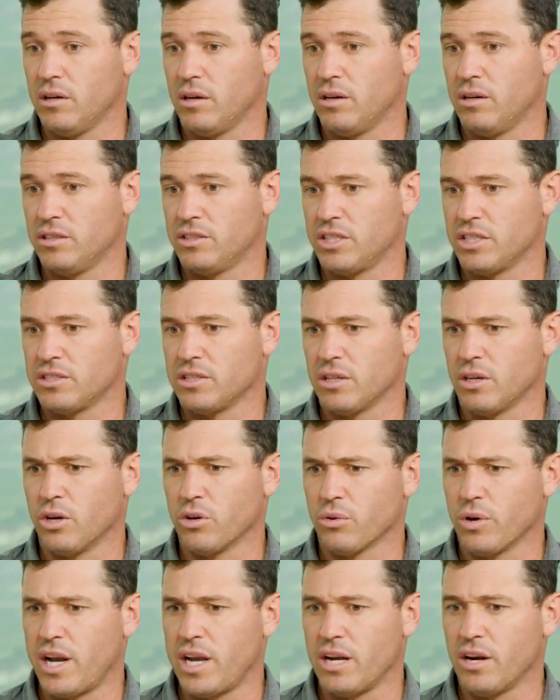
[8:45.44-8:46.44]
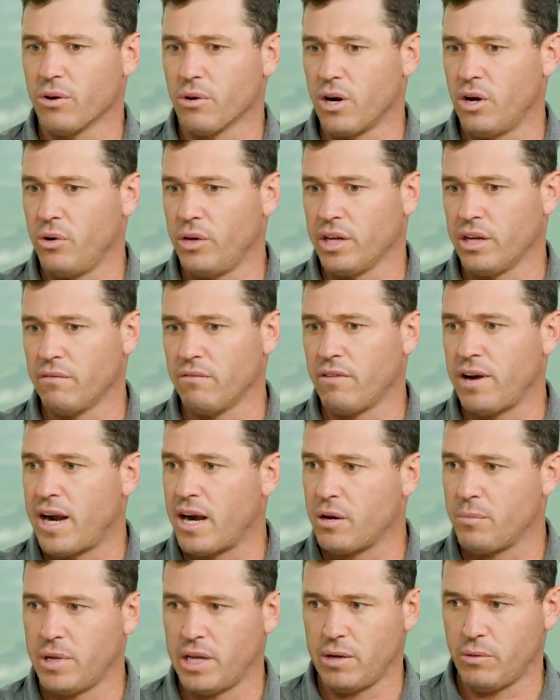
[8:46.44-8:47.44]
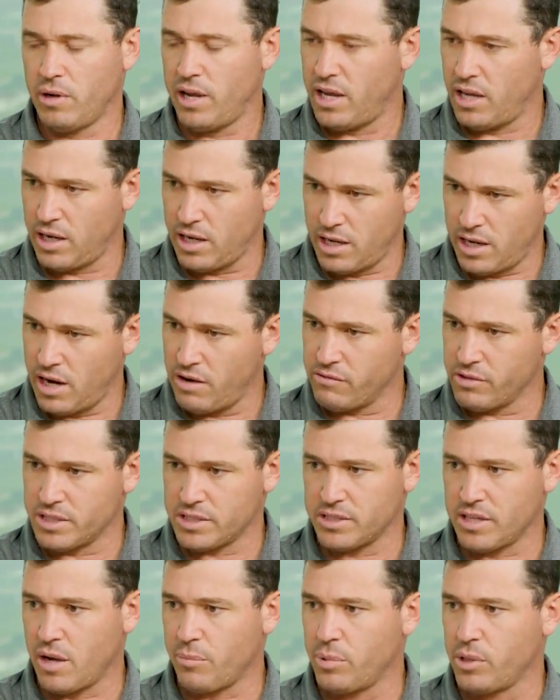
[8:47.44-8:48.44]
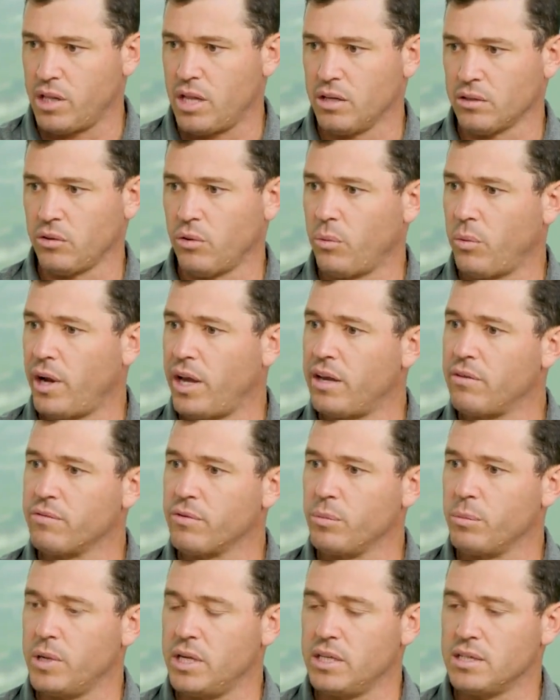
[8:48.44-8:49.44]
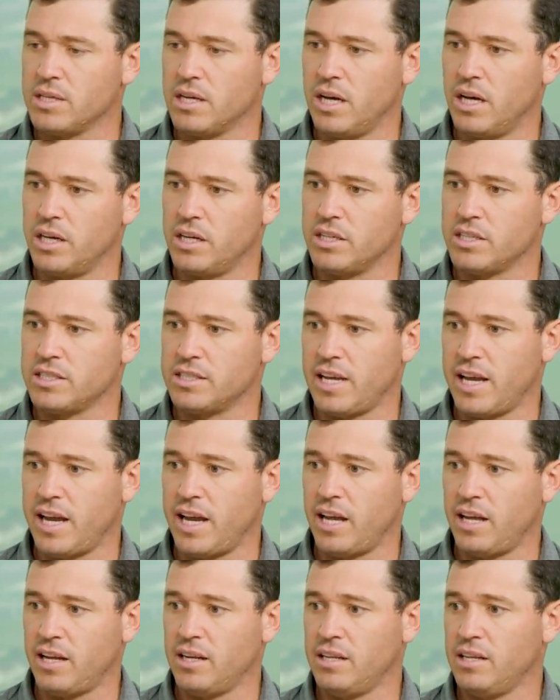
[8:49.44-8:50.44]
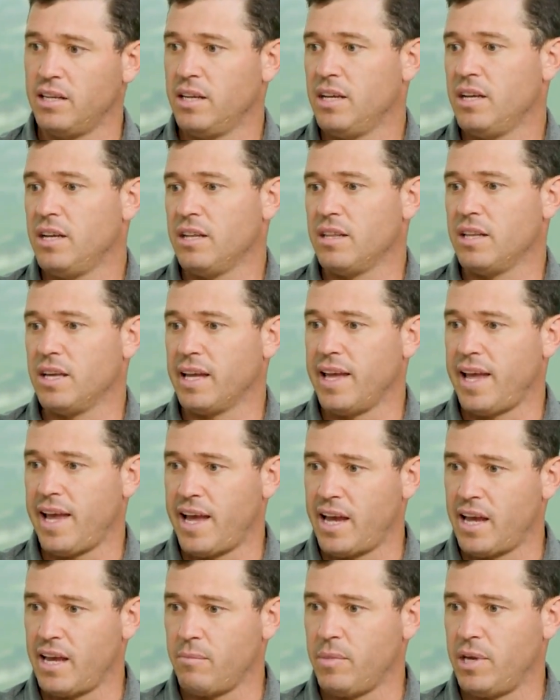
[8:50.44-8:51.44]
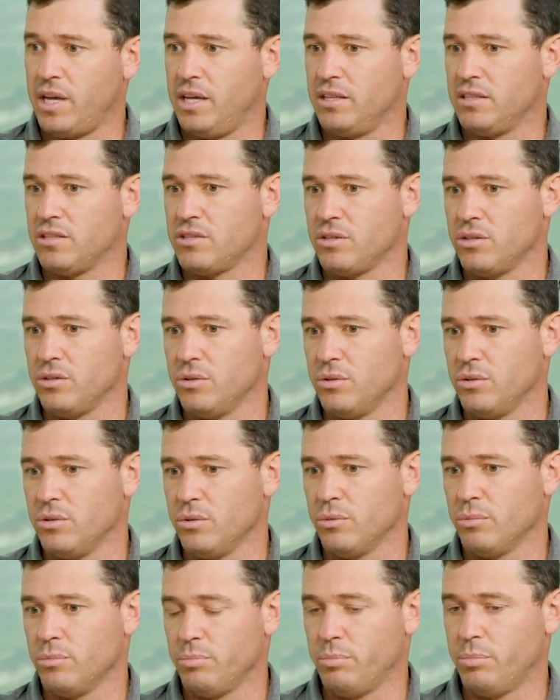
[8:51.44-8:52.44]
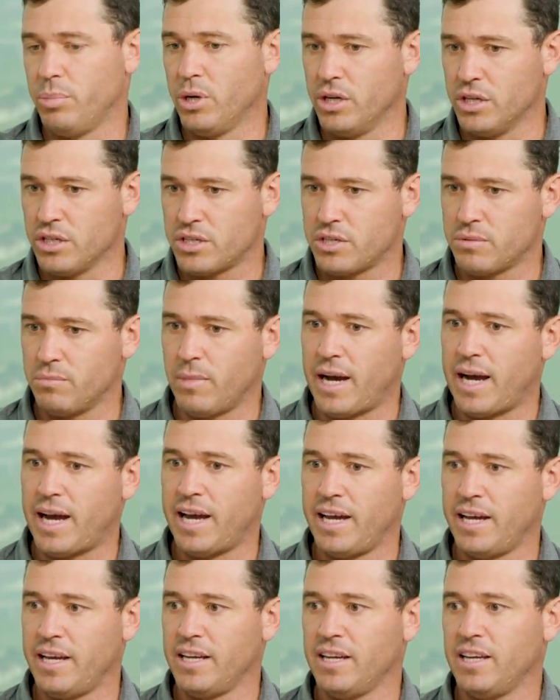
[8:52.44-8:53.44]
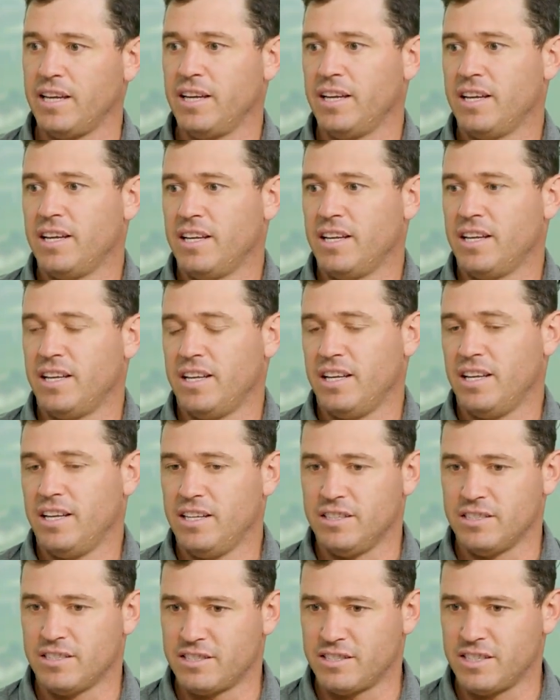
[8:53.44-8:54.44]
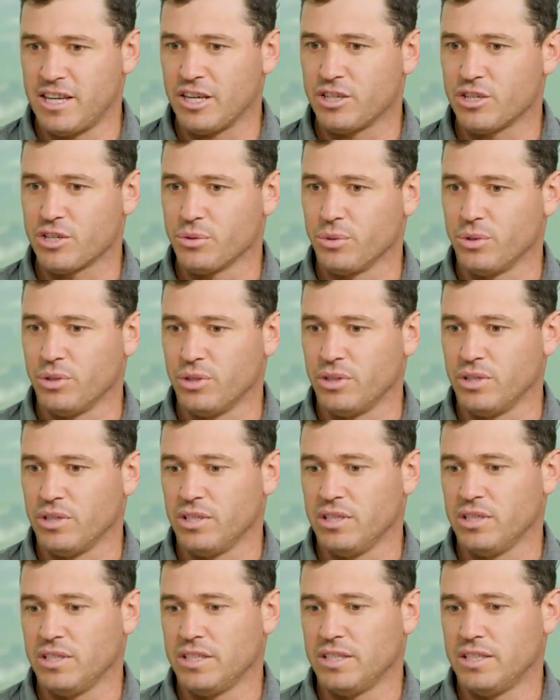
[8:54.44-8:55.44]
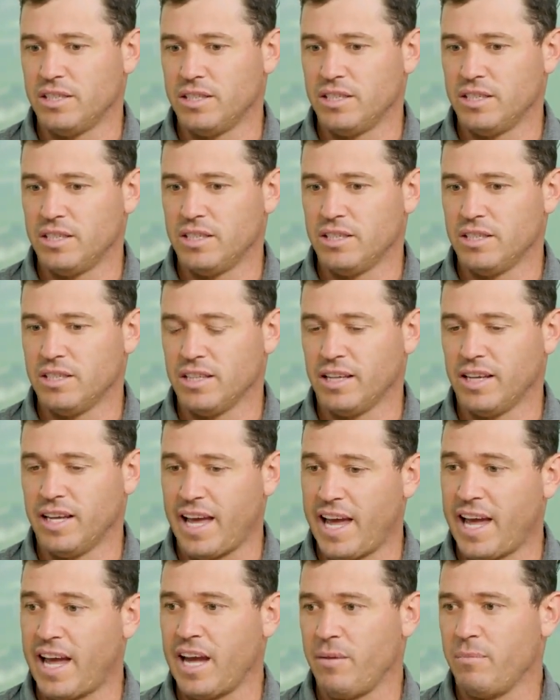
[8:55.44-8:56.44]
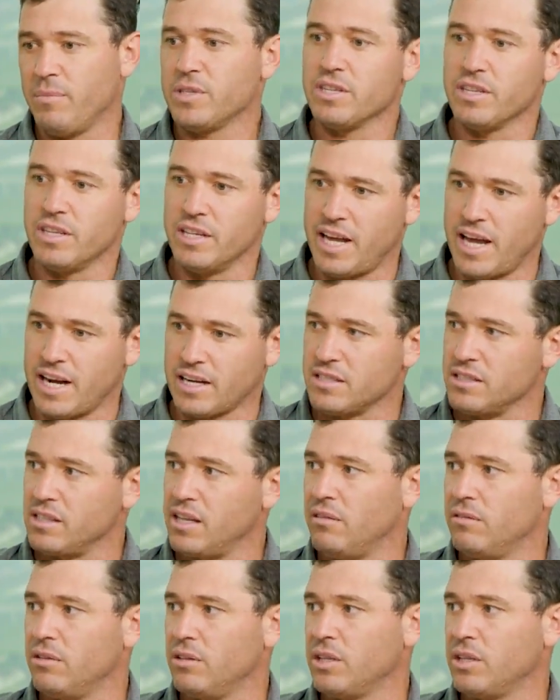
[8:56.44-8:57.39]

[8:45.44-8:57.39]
just a great growing environment at every step along the way for me to understand the game and to push my instinctual game to the next level